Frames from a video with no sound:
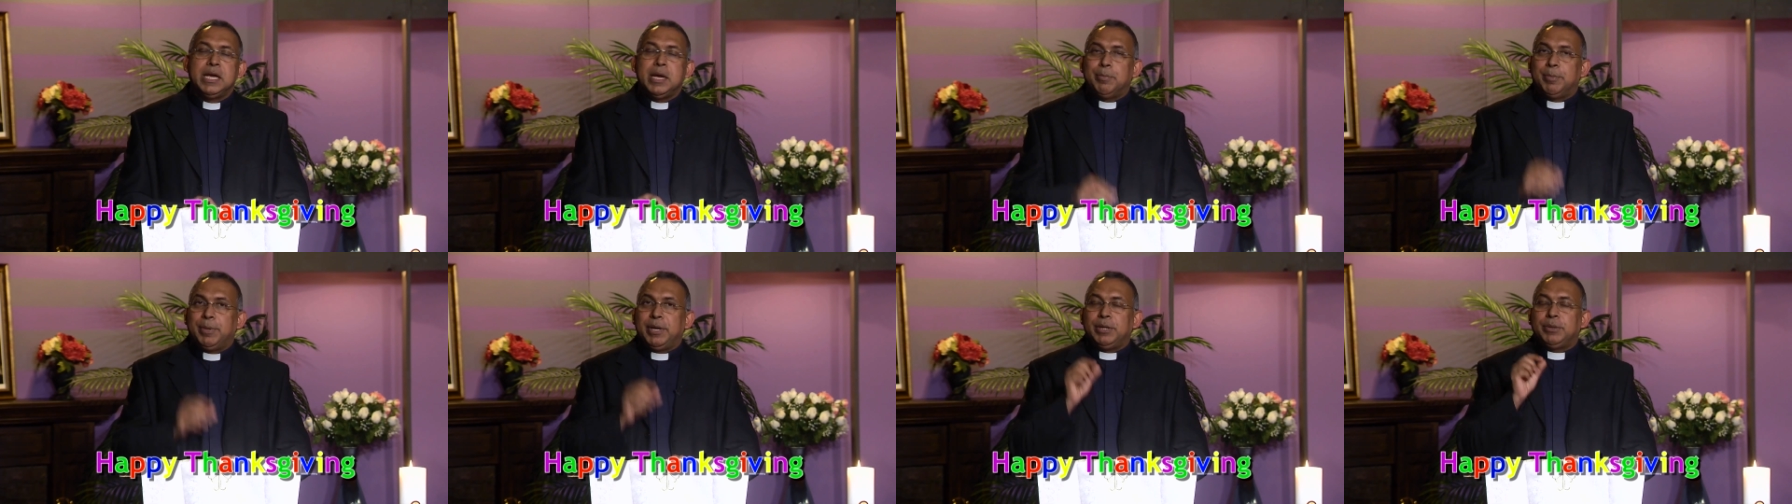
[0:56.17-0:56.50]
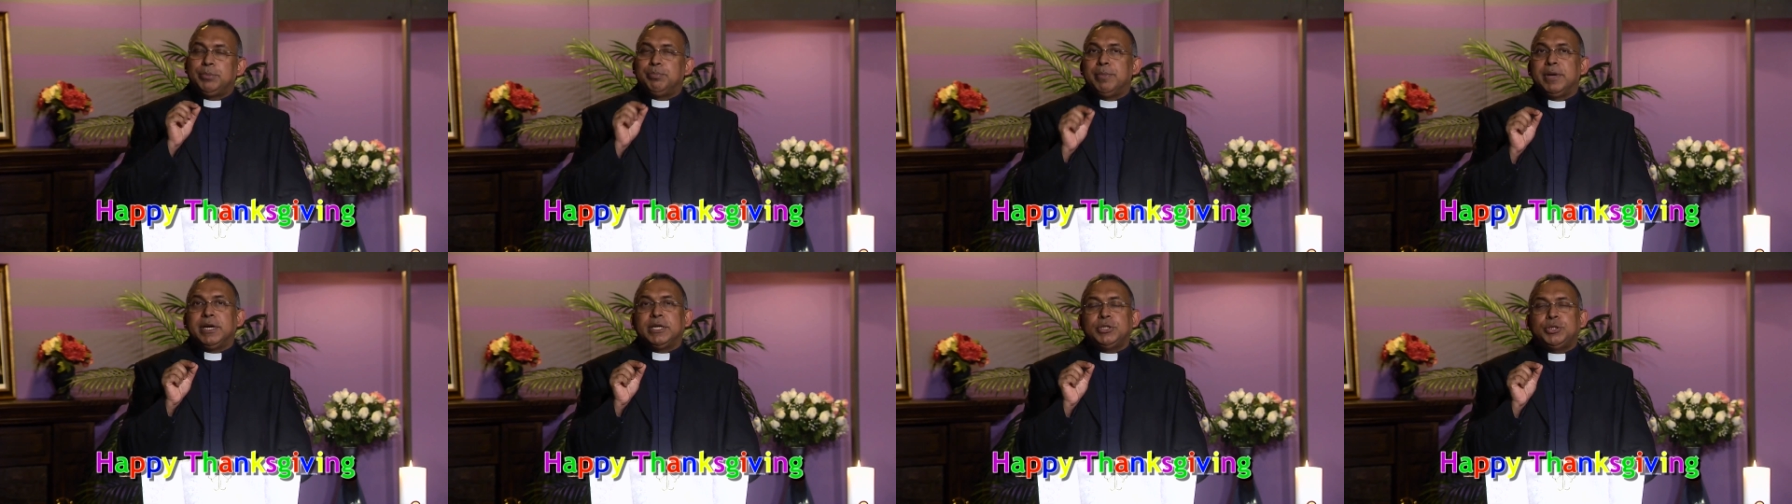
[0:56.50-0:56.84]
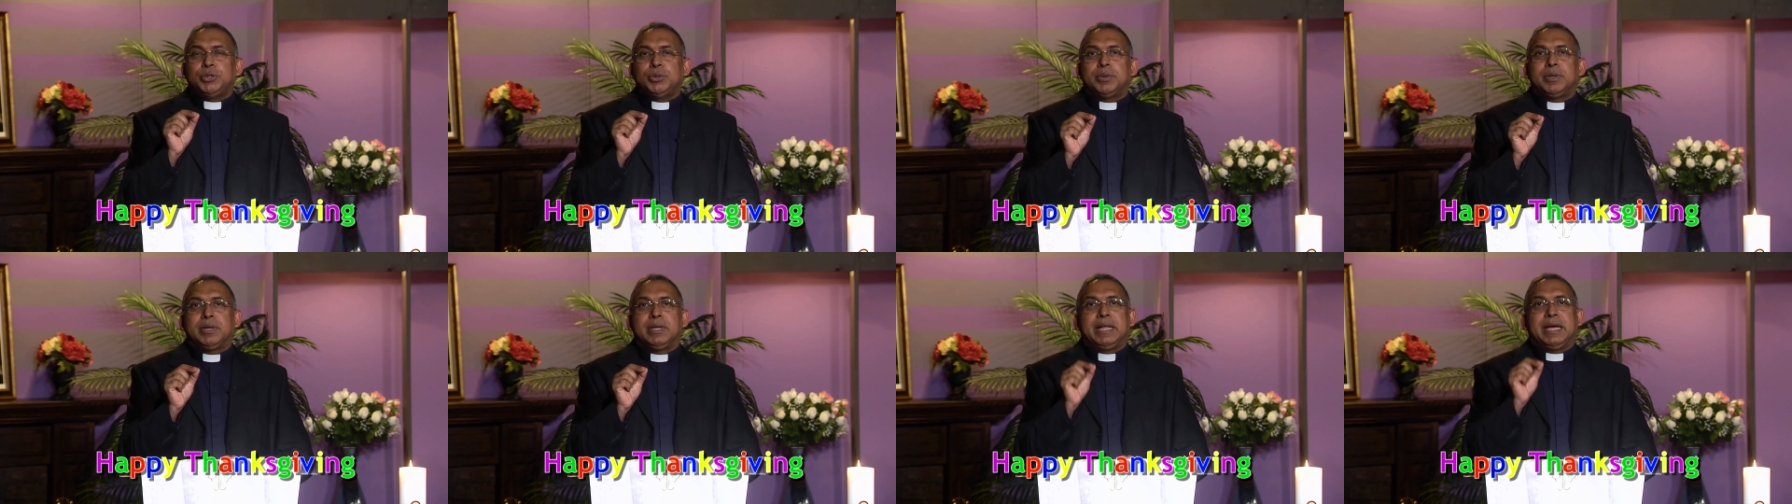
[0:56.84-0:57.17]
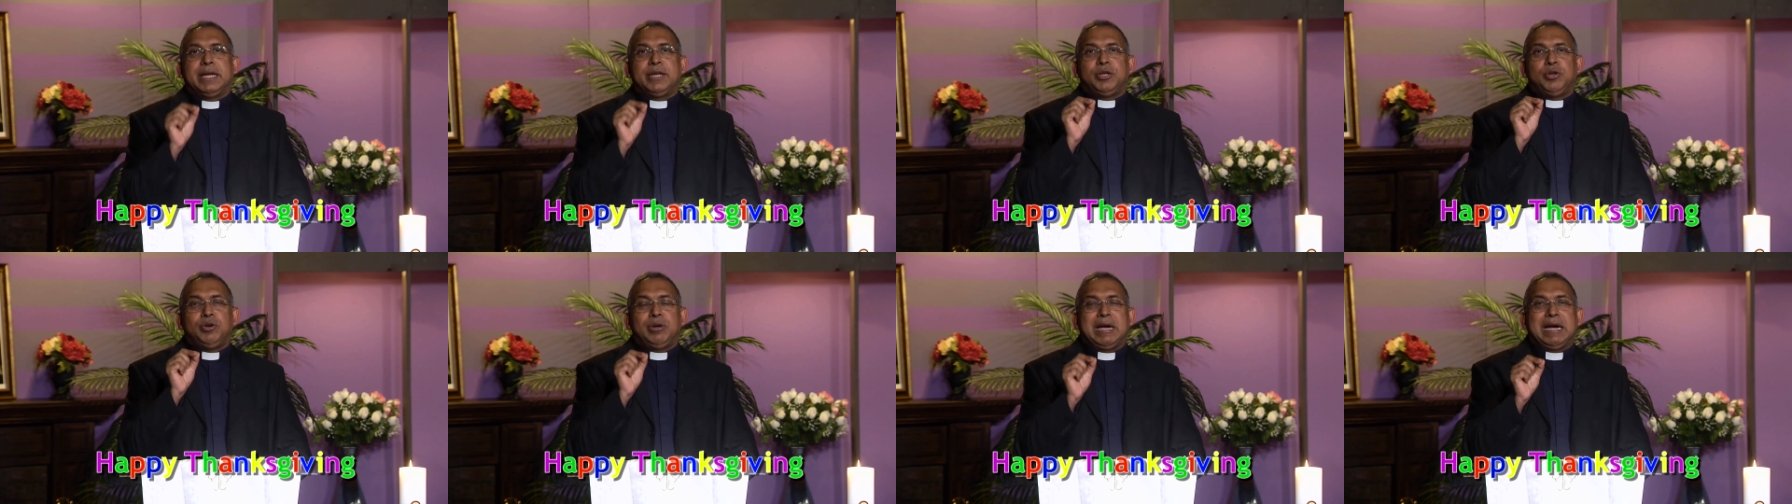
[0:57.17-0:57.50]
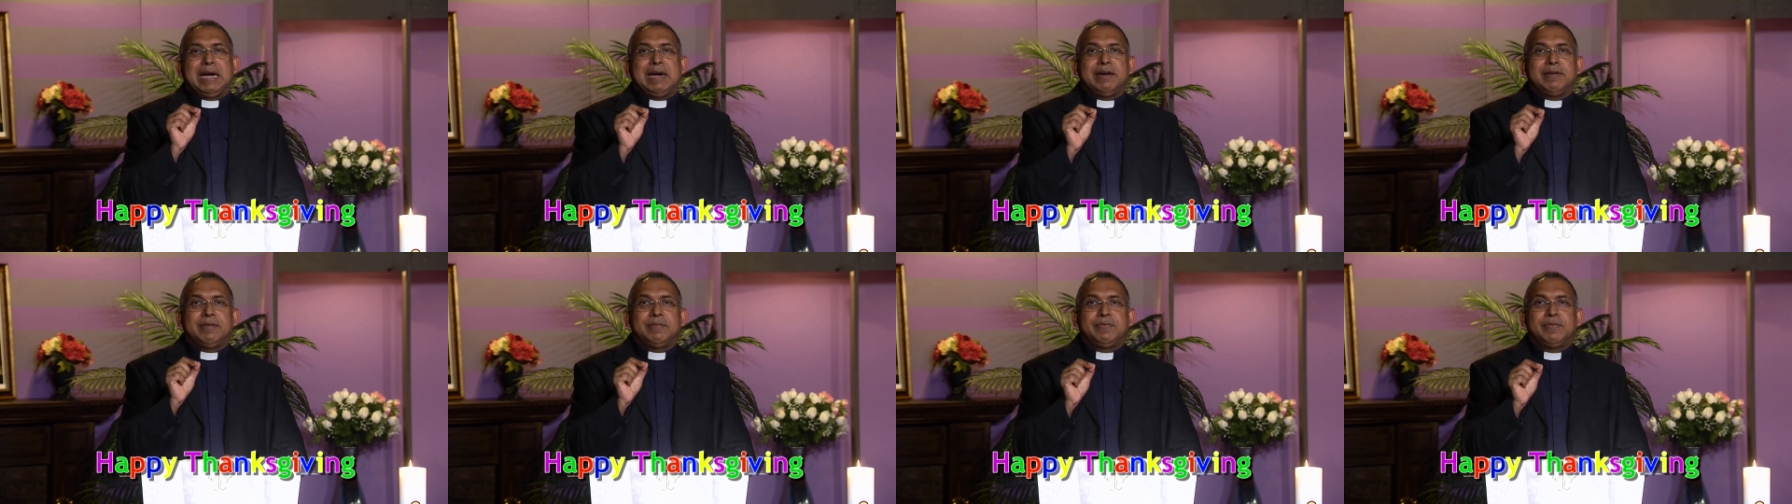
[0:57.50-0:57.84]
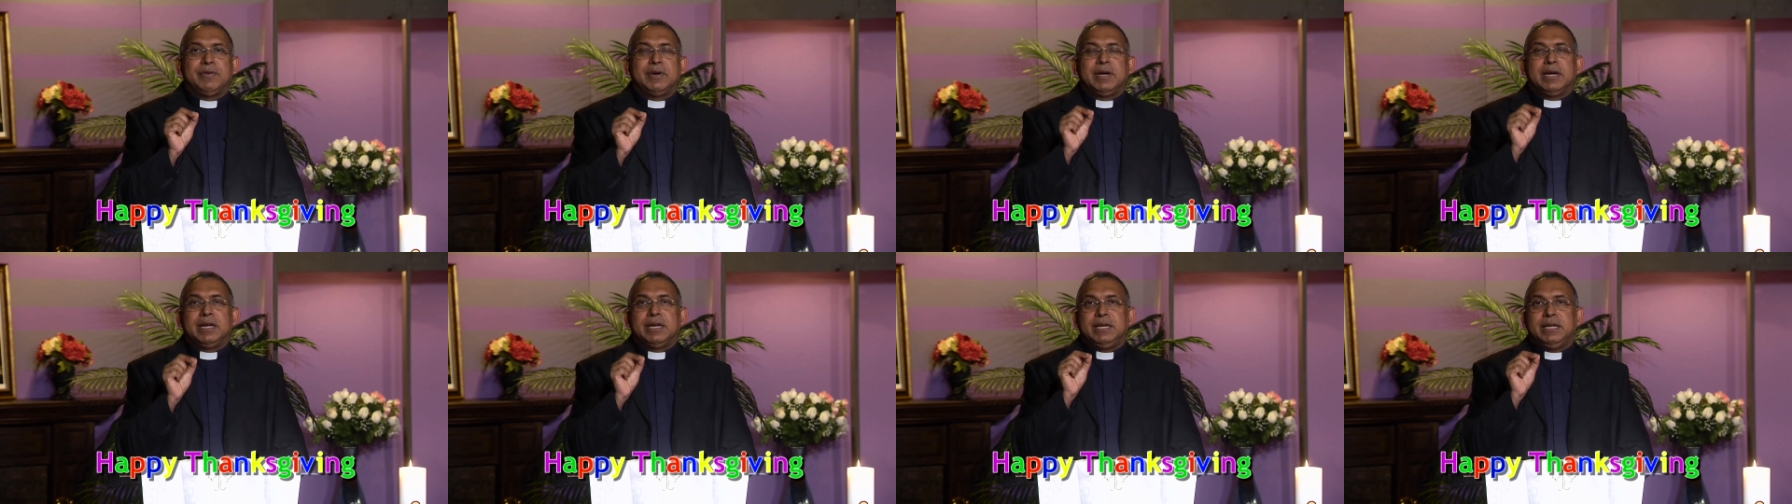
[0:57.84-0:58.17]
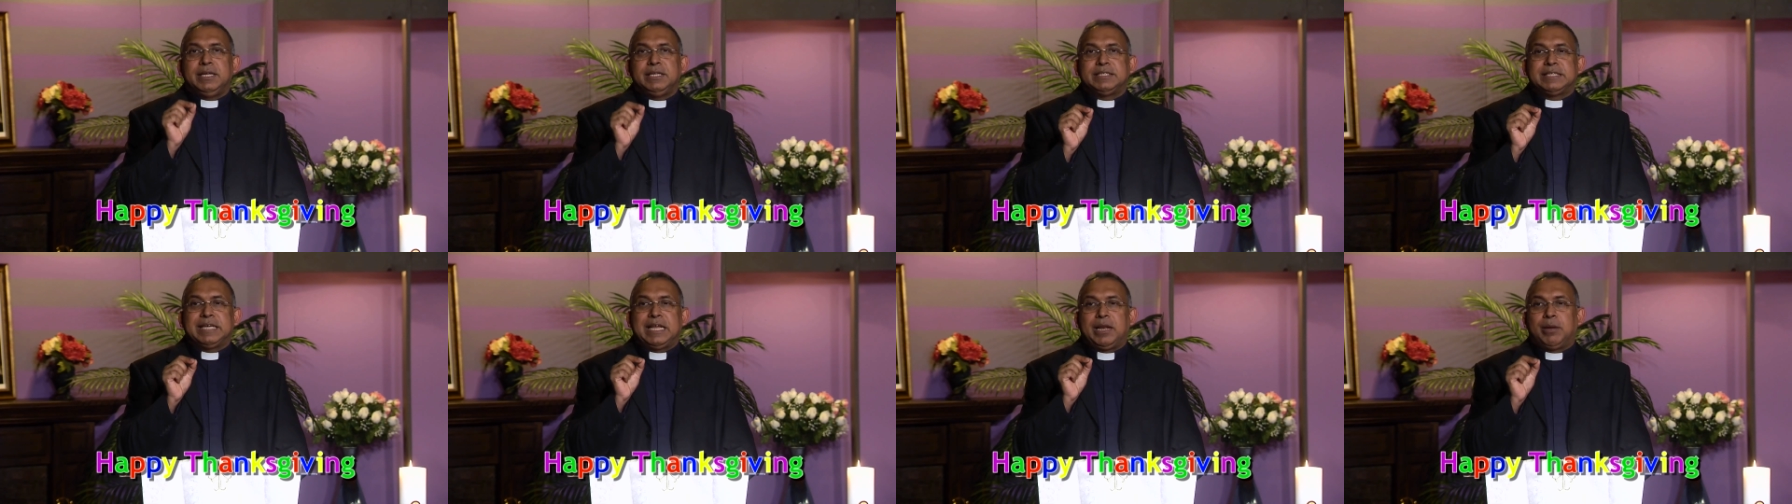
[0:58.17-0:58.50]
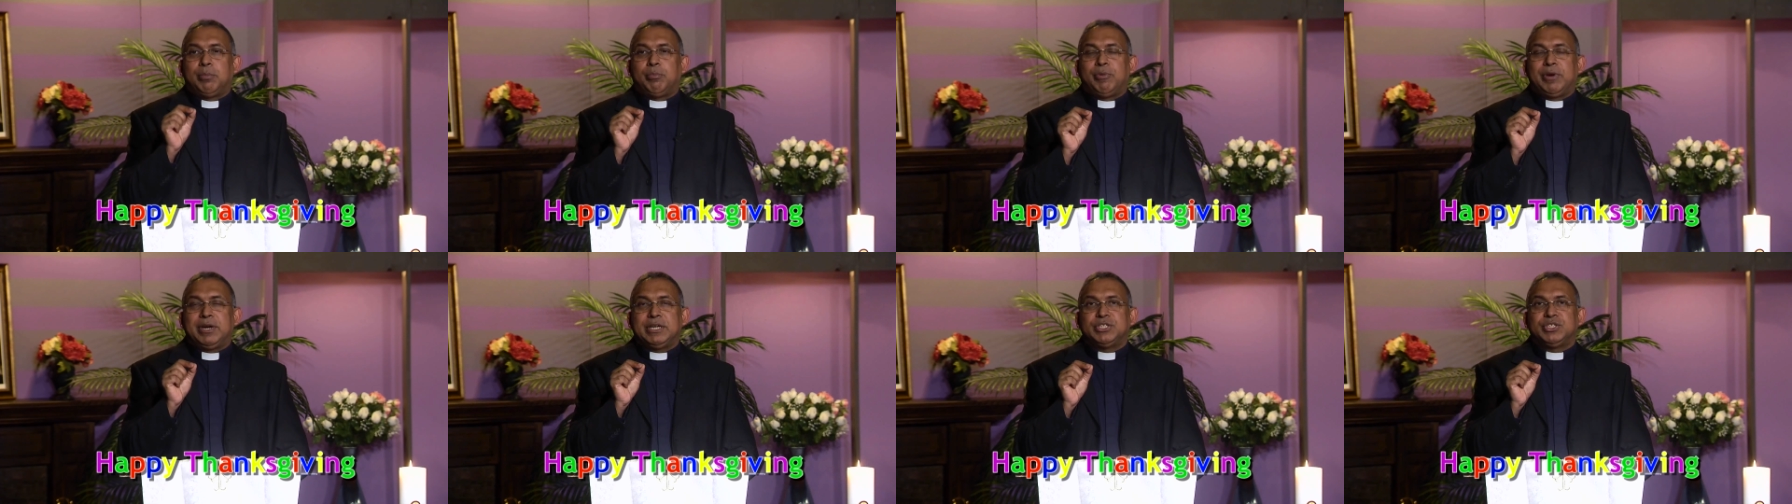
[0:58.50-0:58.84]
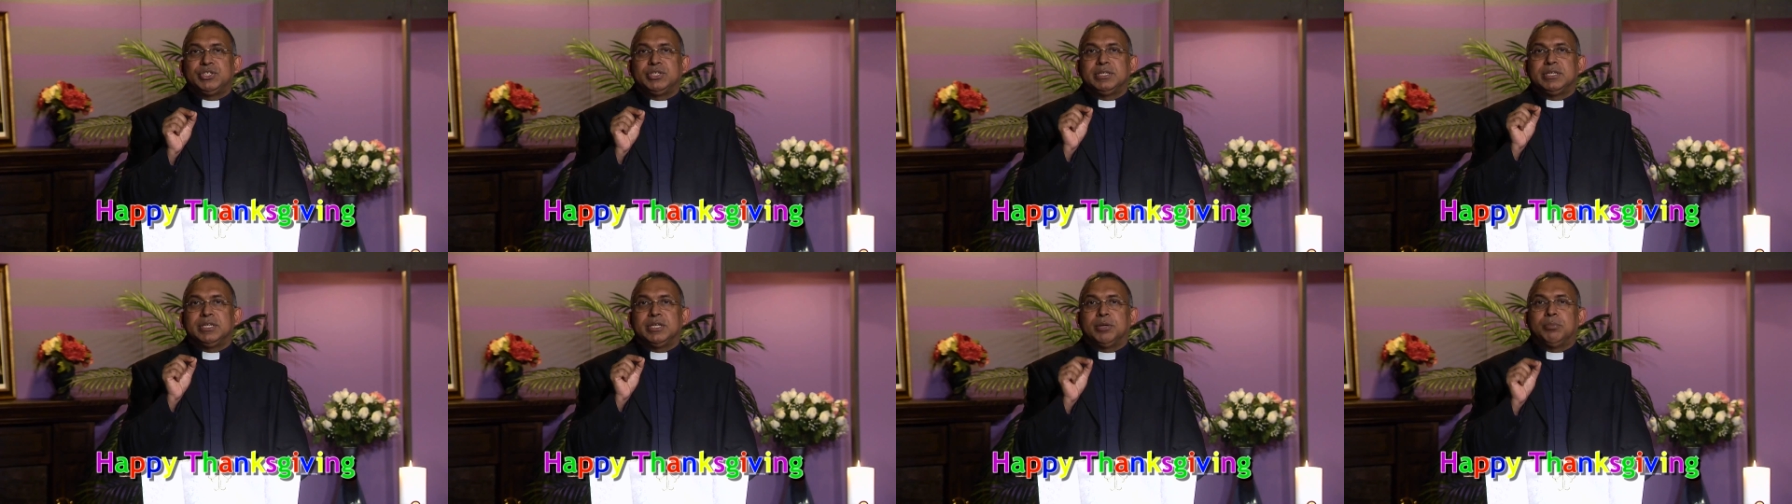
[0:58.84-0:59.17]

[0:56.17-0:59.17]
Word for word: May, make sure that you have this celebration